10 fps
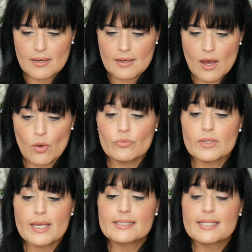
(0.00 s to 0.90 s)
on,
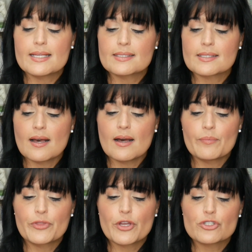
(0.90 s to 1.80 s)
it says,
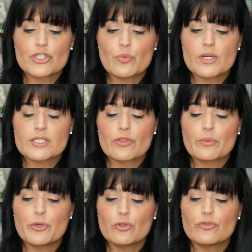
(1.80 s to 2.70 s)
there she was on the
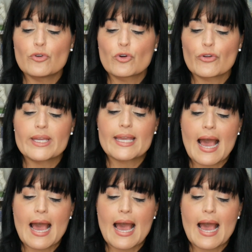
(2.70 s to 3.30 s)
beautiful Greek